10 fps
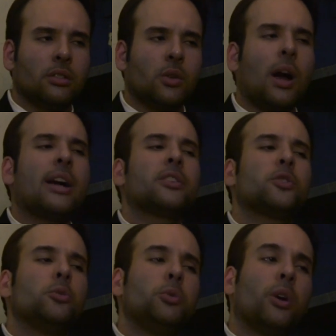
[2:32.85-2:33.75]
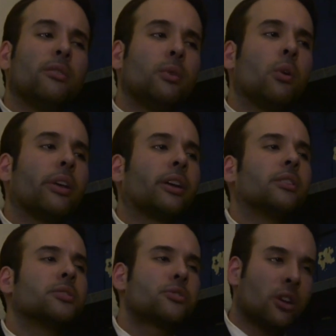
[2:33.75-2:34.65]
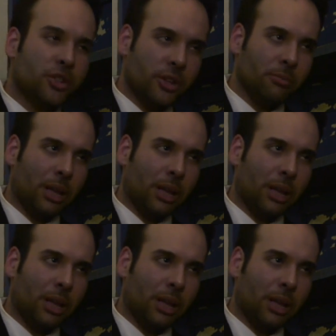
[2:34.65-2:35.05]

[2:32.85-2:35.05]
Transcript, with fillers: So I assume you have more than construction